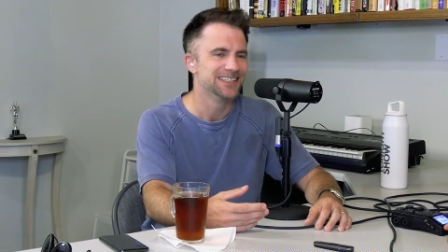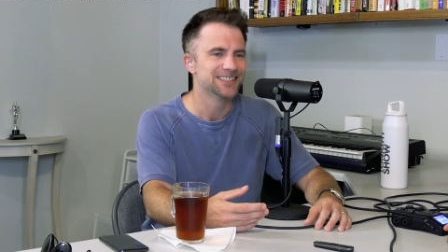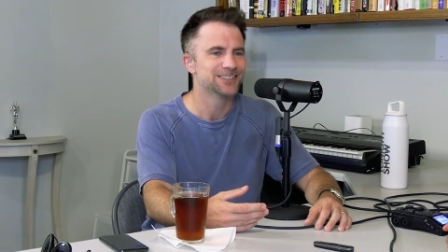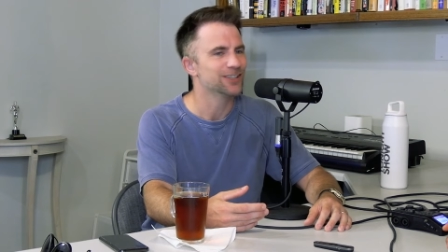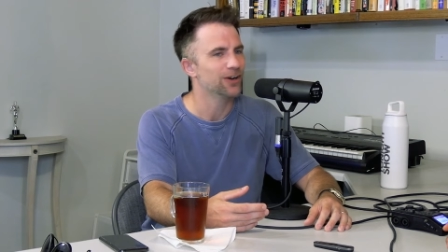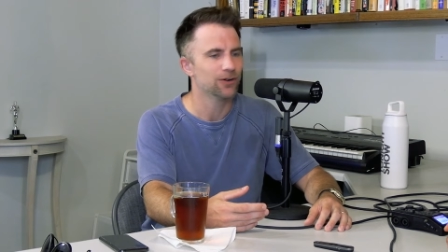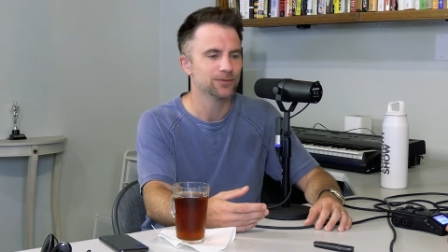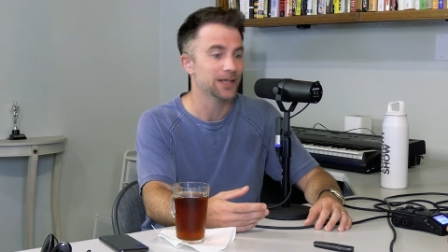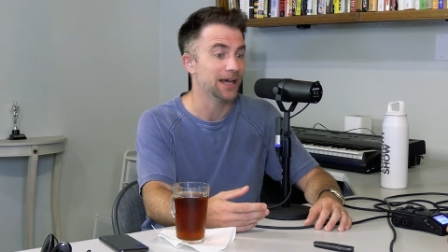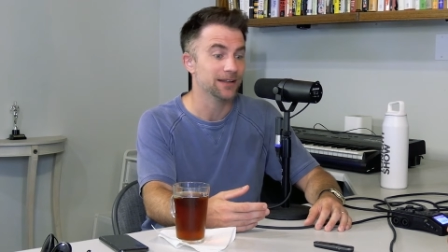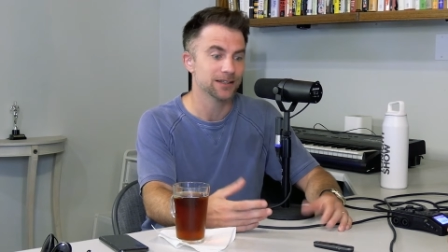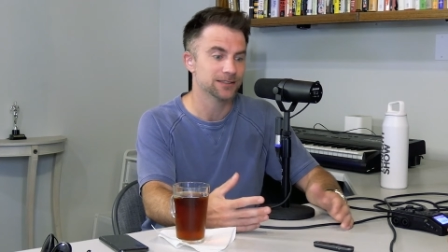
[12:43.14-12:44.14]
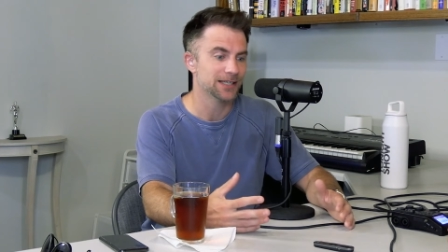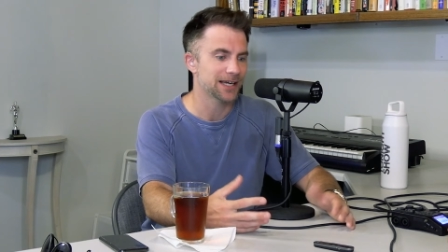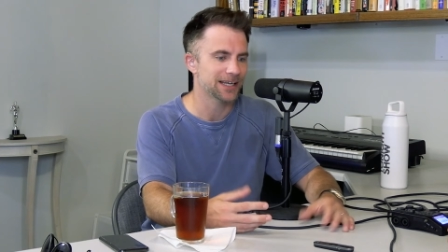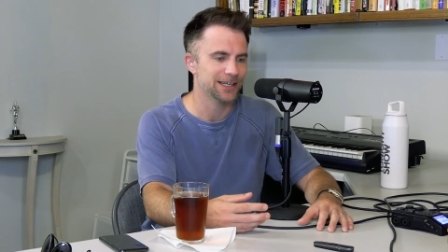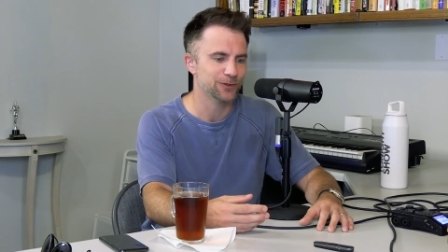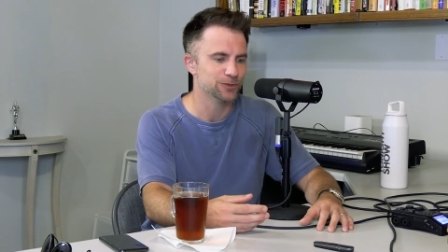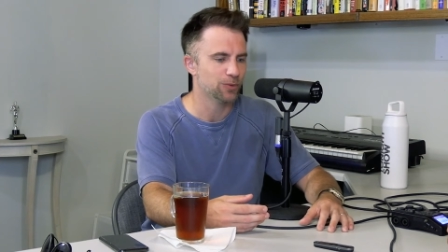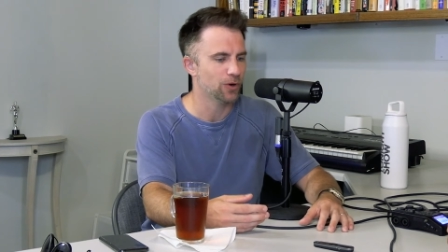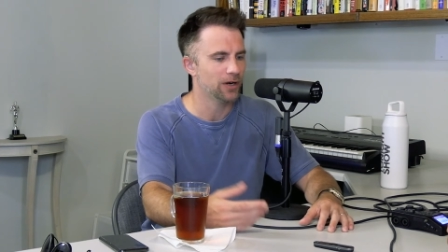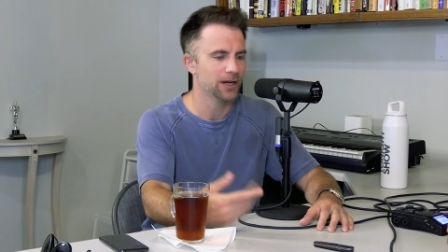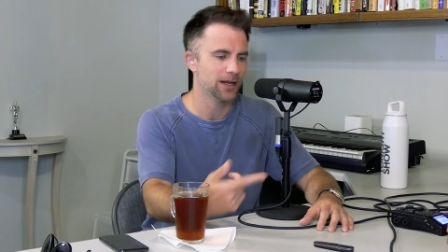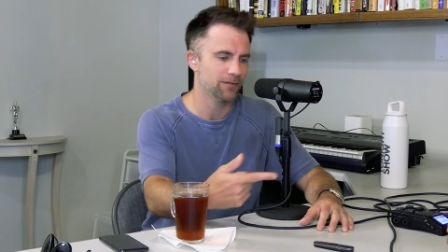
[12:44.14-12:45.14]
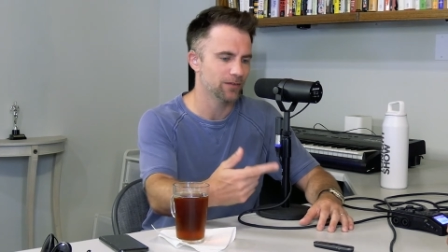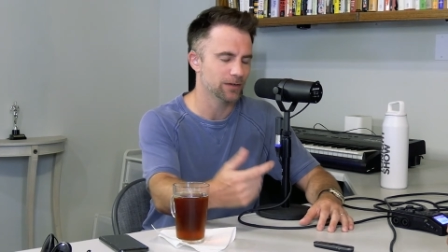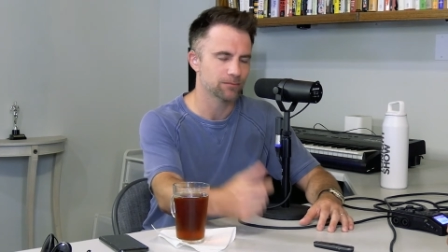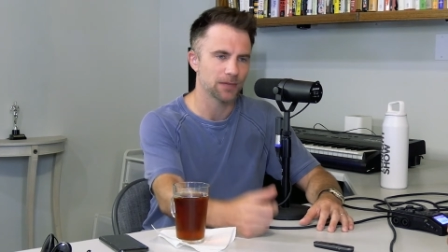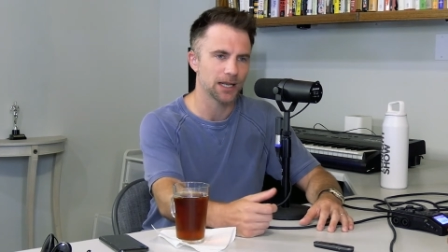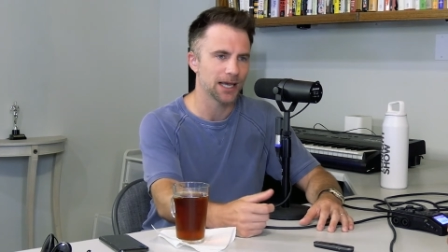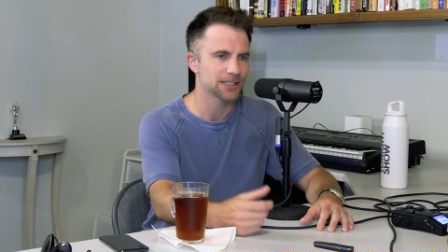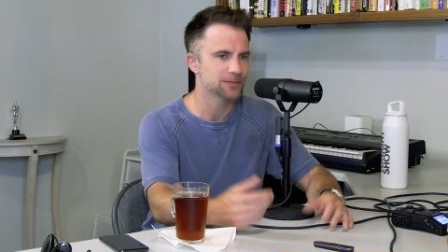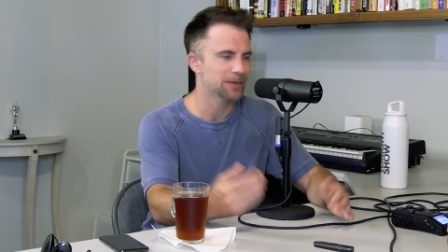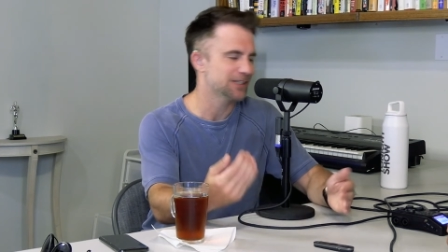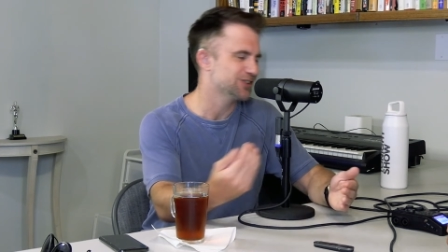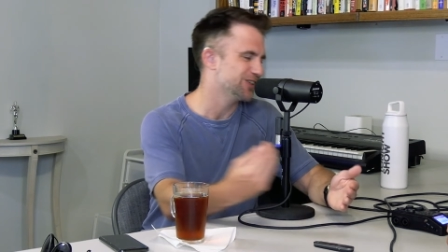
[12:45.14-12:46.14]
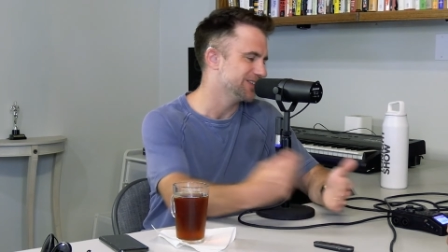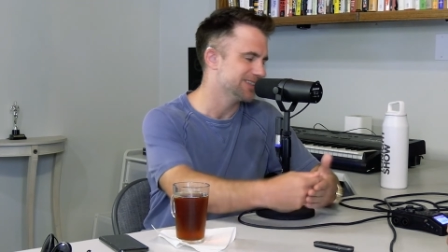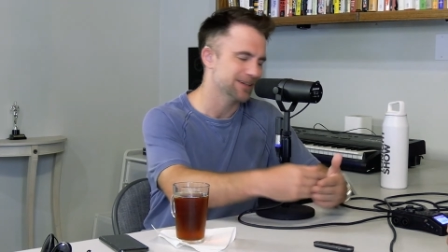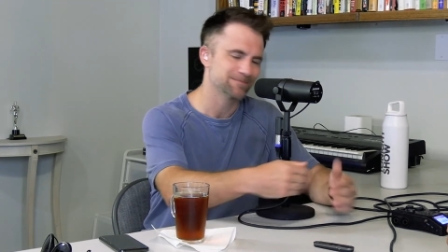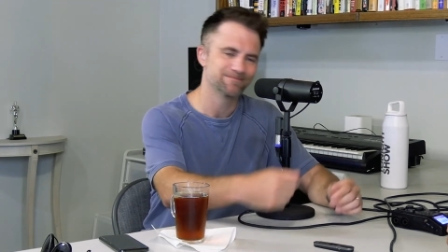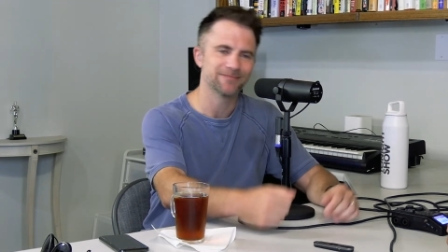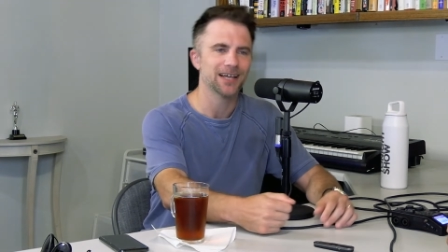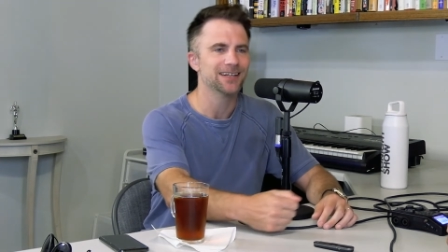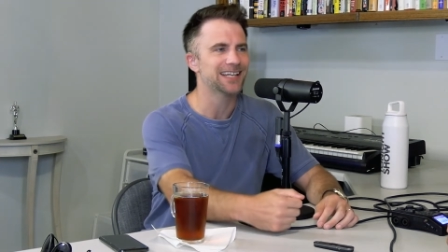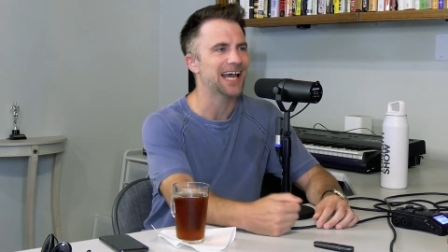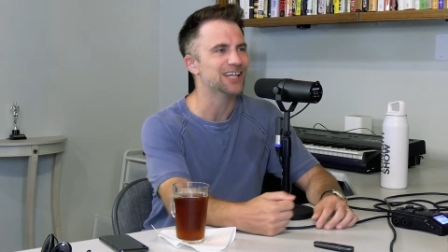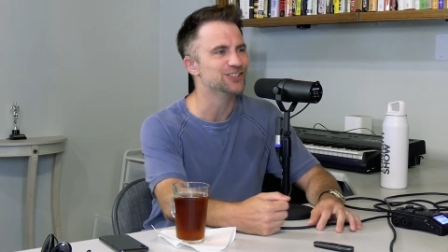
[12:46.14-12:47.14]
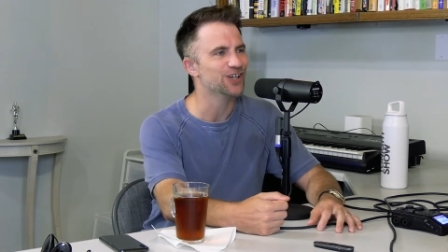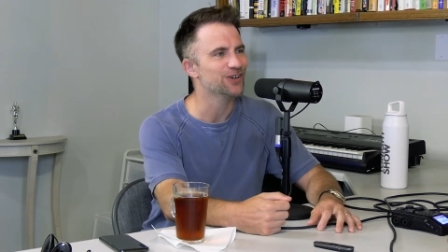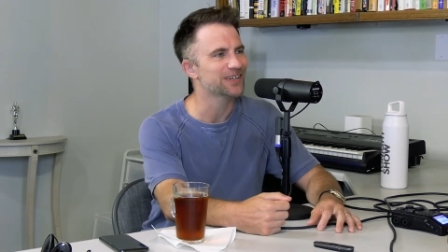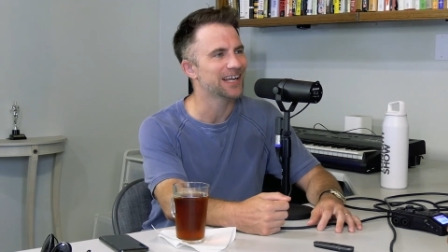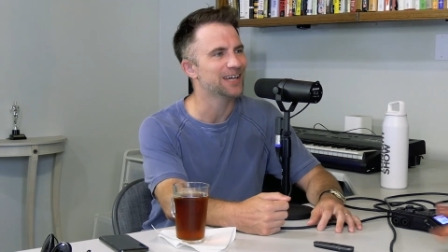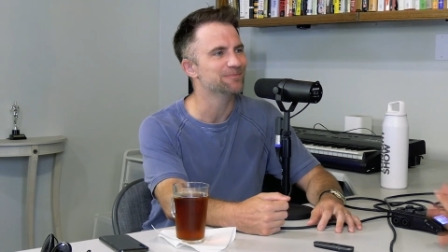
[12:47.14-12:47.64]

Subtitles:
So yeah, the second he was born and I filmed my last special, I was like, dad joke time.